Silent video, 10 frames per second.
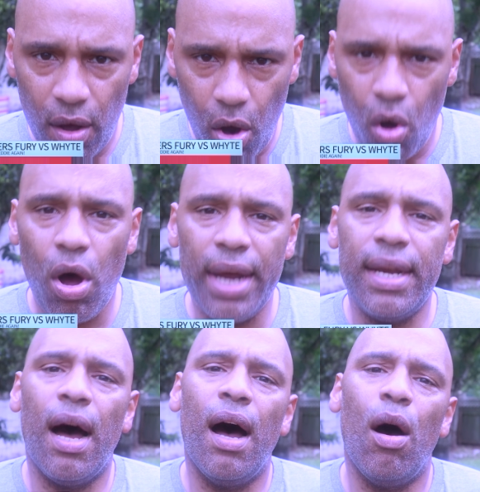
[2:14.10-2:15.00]

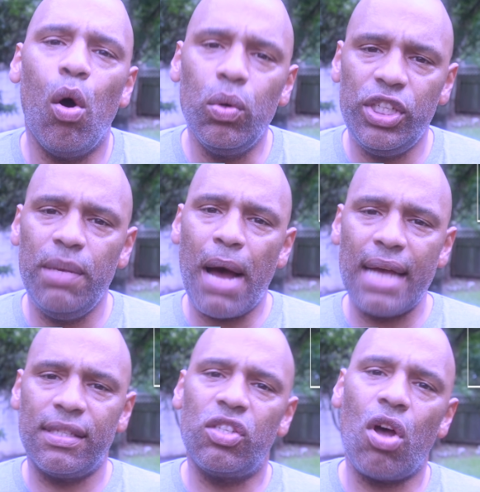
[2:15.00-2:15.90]
on OG
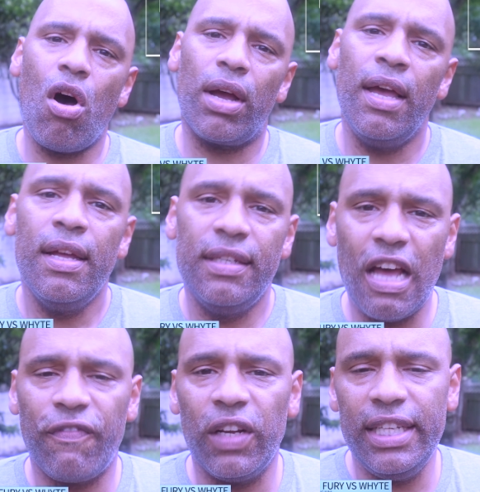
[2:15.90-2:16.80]
Boxing Talk.
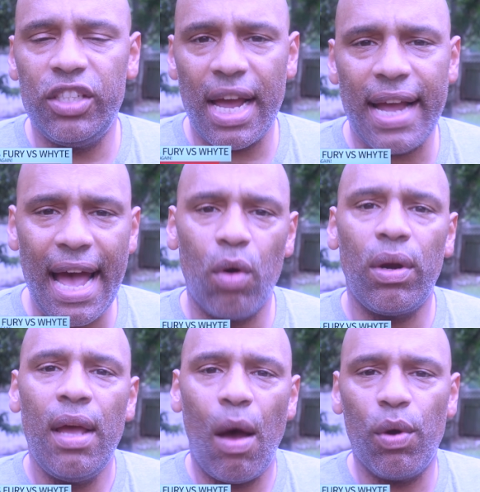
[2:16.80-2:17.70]
Definitely check
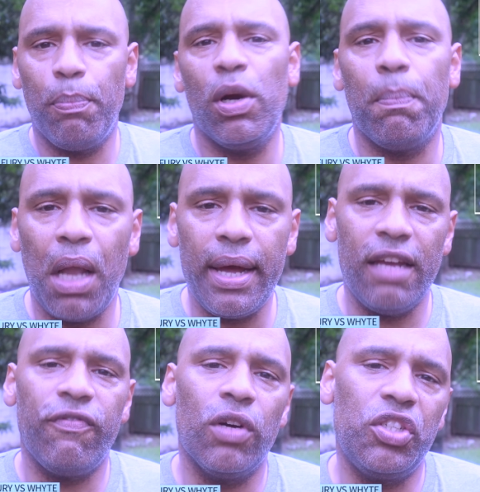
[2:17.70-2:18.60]
out, I want to put a plug
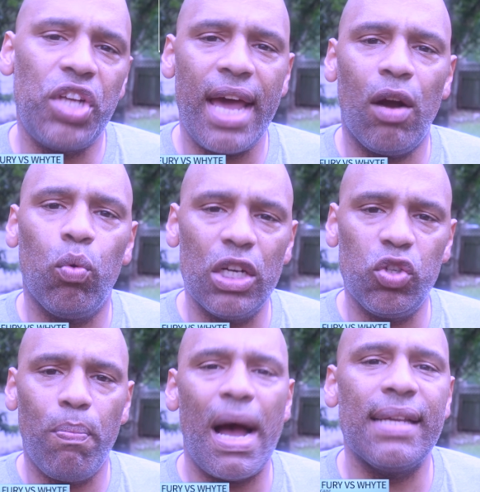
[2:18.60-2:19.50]
in for his channel,
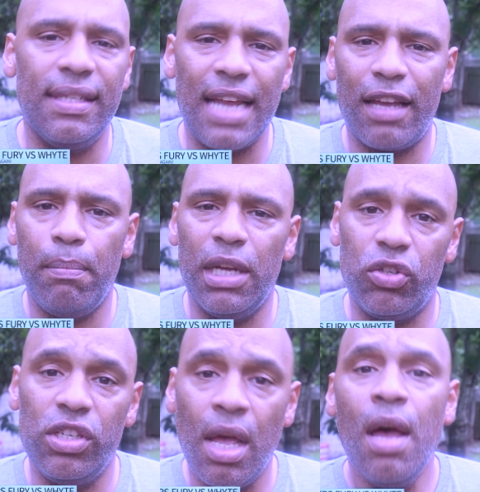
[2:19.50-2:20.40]
Retro Boxing
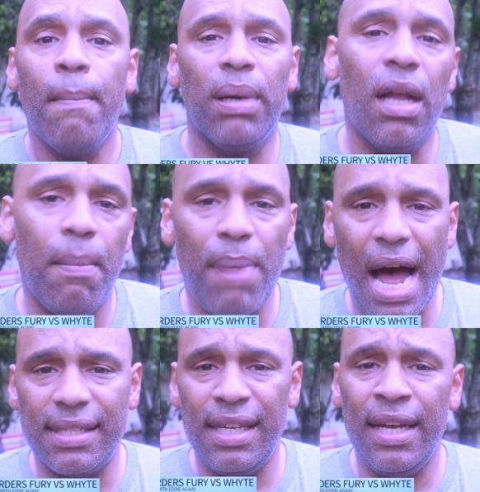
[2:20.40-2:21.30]
Documentaries, Blood
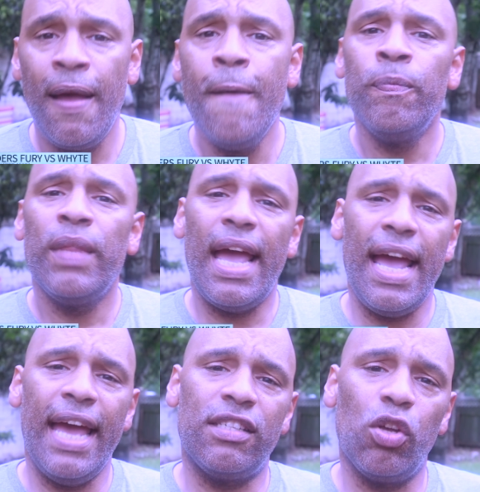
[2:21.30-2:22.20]
Boxing.
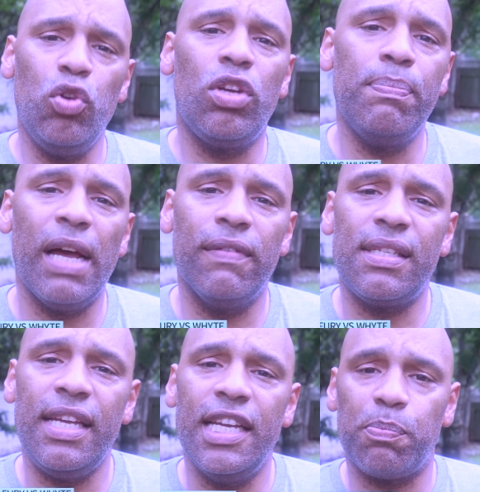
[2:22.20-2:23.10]
And so you can be able to
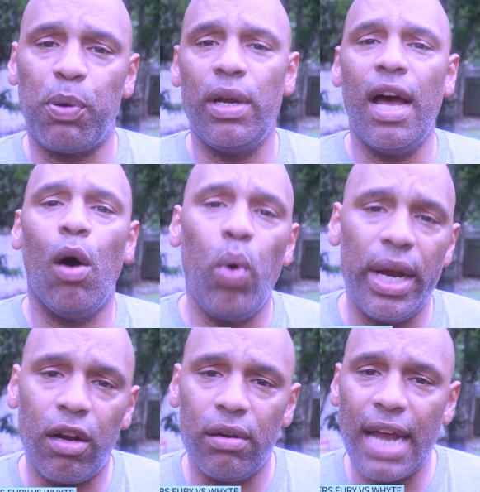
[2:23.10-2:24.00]
see his Pernell
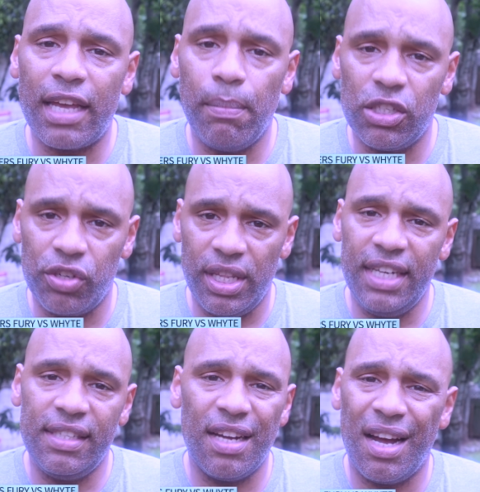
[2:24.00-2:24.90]
Whitaker documentary that
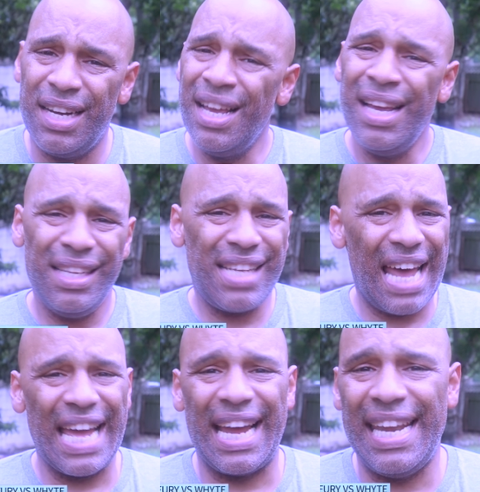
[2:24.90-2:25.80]
he's done. He's
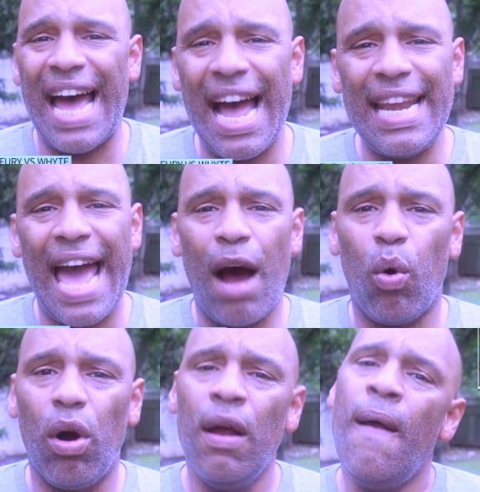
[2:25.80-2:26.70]
got like a
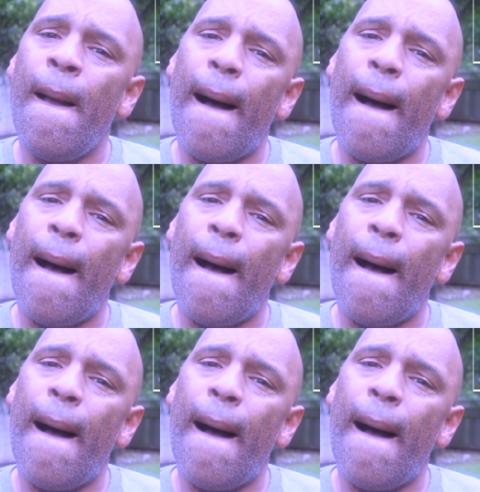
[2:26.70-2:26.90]
9-hour